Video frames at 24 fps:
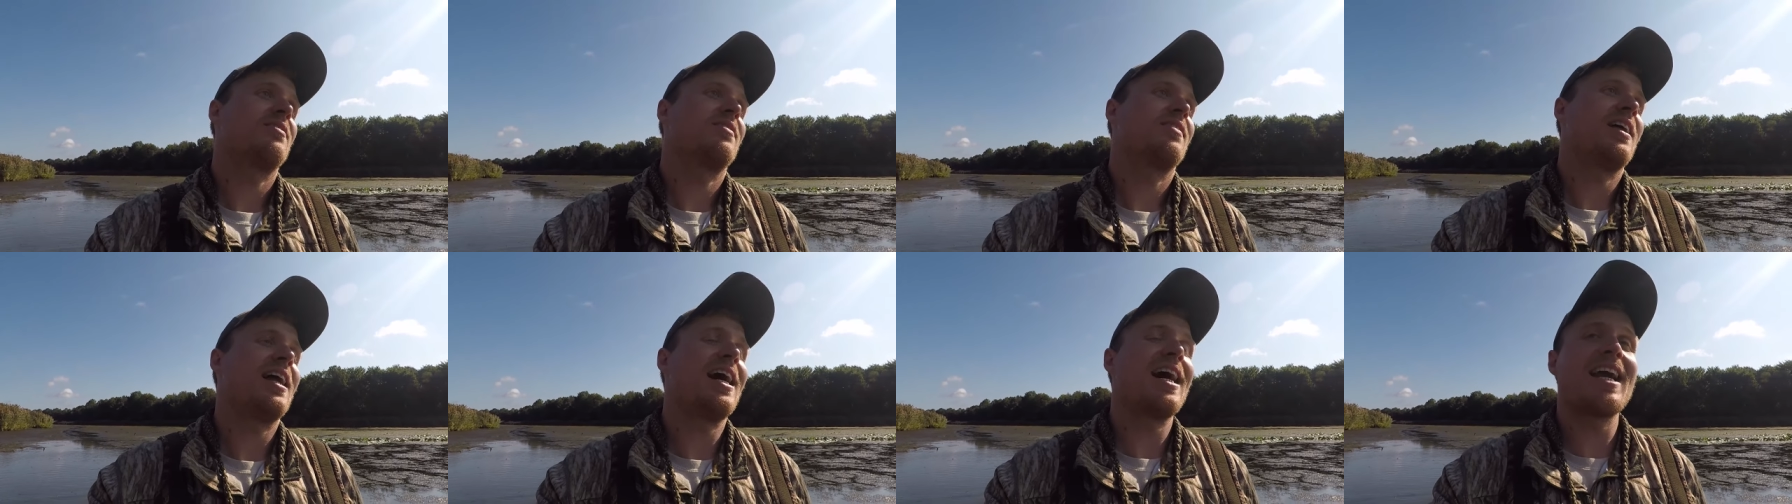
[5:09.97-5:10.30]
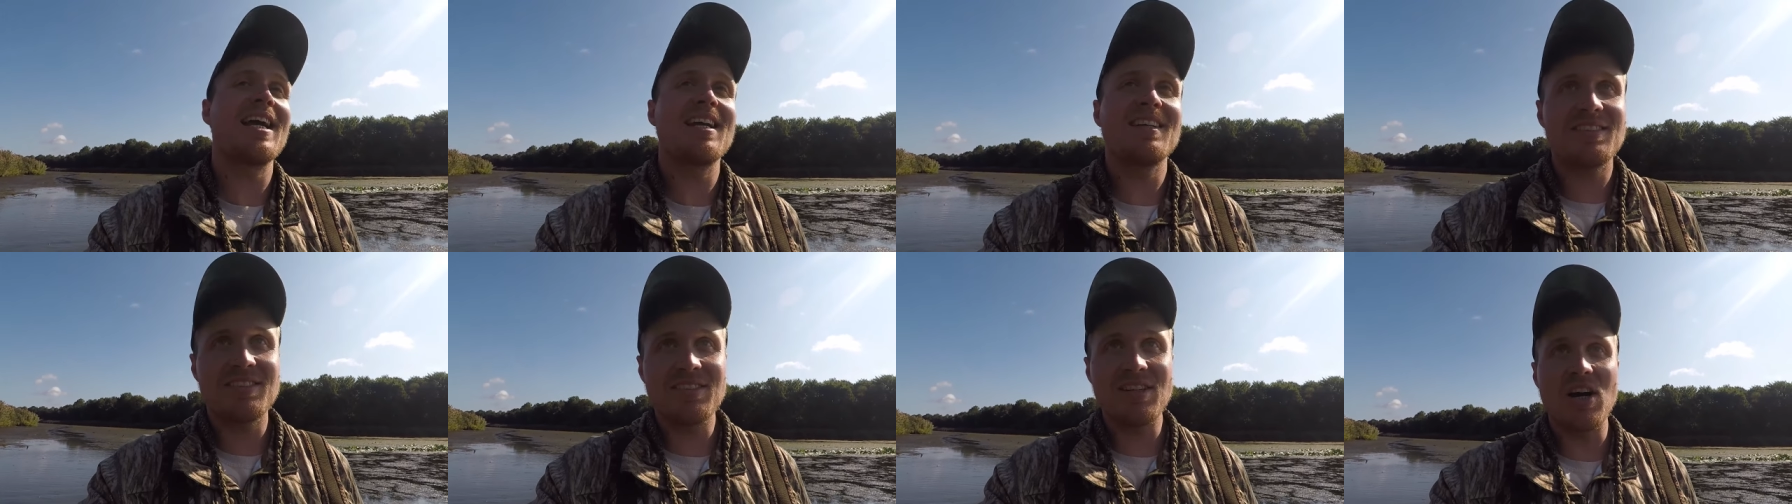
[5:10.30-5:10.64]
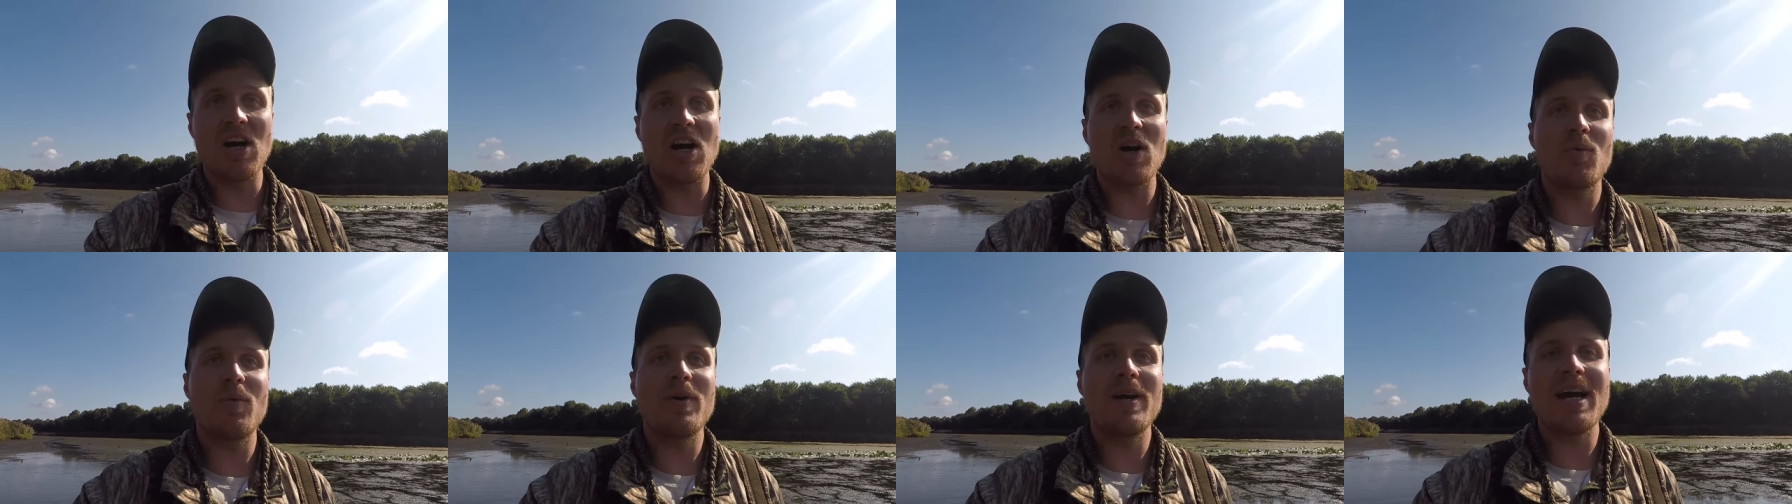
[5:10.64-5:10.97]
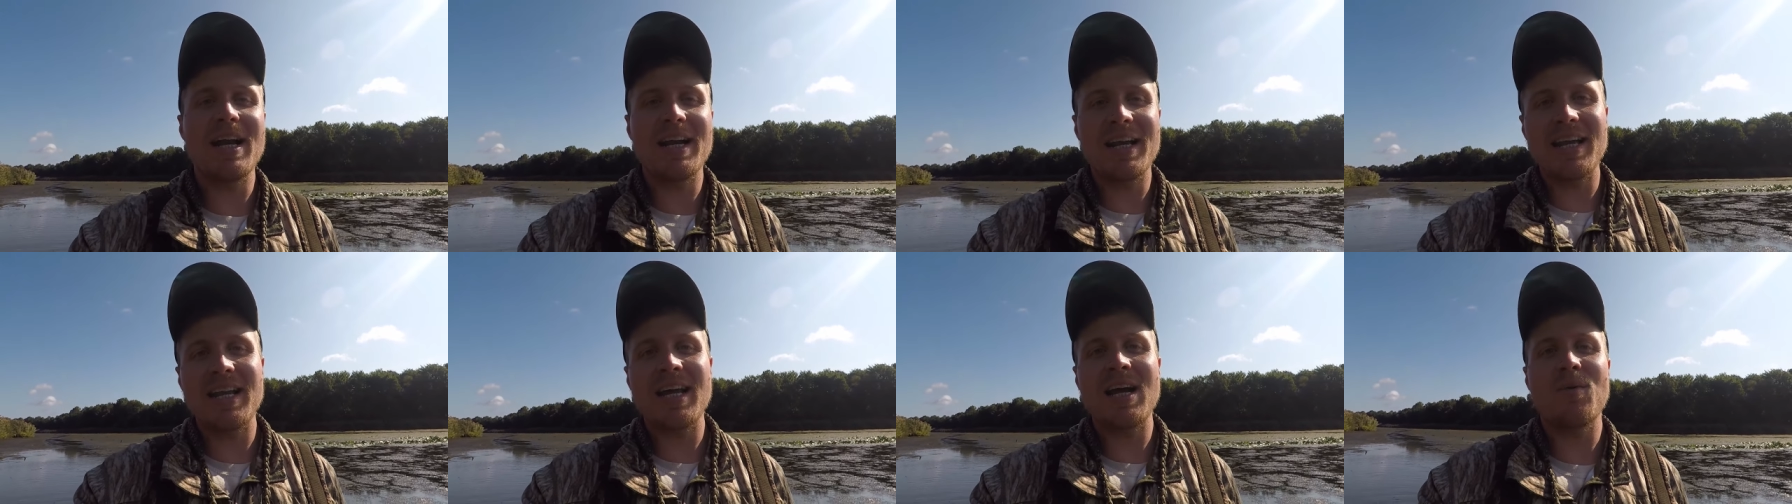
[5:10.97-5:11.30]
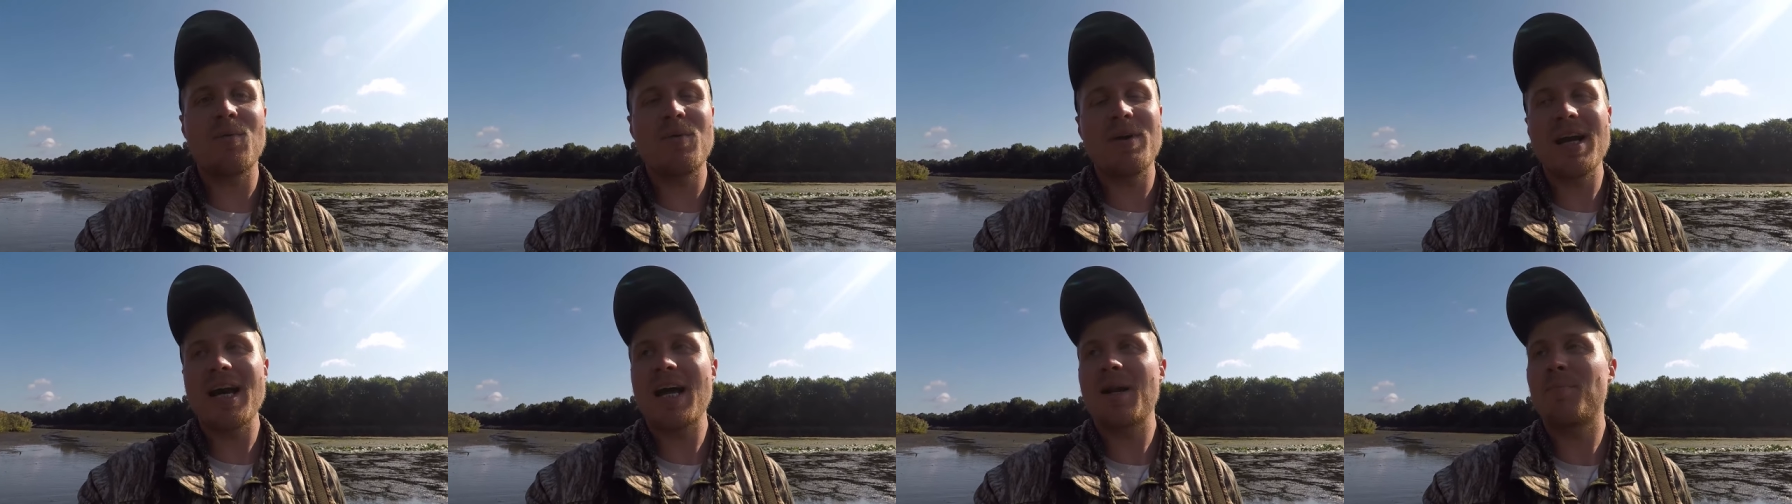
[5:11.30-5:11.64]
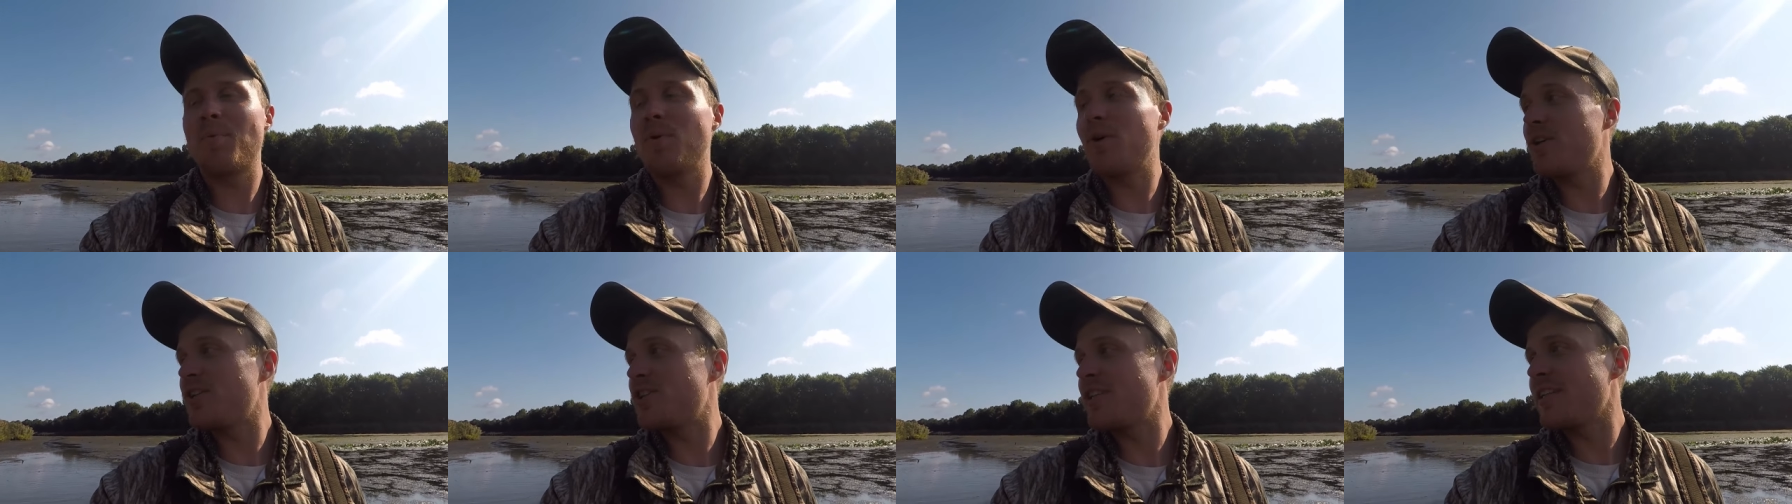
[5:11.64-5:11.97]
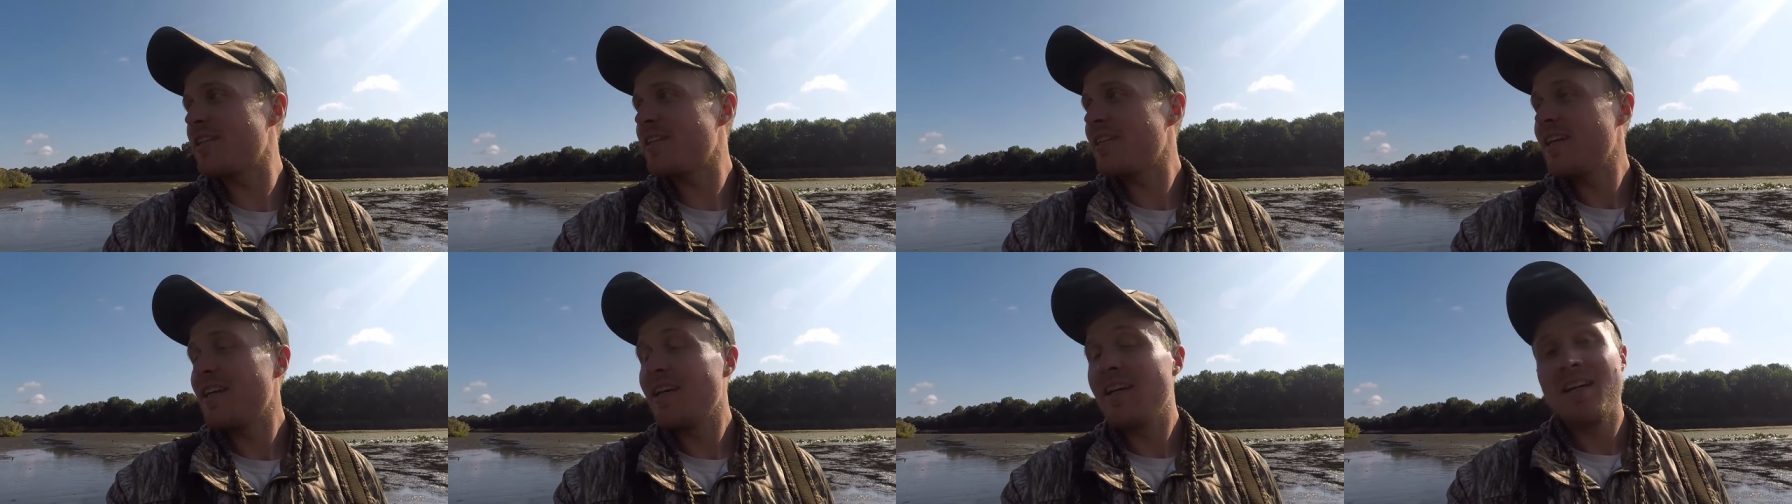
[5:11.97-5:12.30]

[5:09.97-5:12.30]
and I get stuck, we got to get out and we got to push it.